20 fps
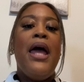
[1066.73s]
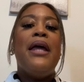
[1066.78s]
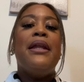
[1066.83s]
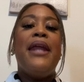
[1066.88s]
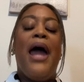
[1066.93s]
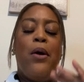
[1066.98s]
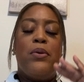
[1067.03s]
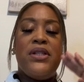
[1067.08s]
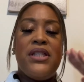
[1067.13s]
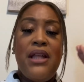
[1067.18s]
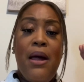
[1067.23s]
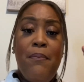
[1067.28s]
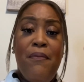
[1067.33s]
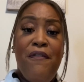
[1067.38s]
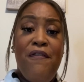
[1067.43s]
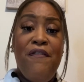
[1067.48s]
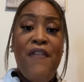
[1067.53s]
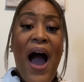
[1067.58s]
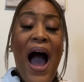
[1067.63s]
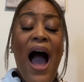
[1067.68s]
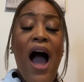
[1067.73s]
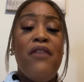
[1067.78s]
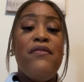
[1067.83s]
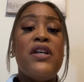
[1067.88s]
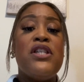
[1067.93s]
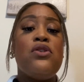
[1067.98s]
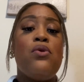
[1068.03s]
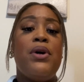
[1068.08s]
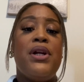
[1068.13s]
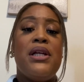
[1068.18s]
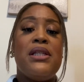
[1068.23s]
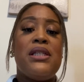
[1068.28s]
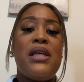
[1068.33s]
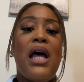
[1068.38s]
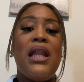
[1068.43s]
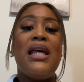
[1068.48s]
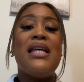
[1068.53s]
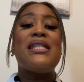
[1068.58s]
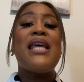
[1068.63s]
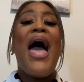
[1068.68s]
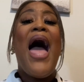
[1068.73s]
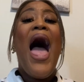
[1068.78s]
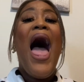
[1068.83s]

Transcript: Now, step five is going to tell us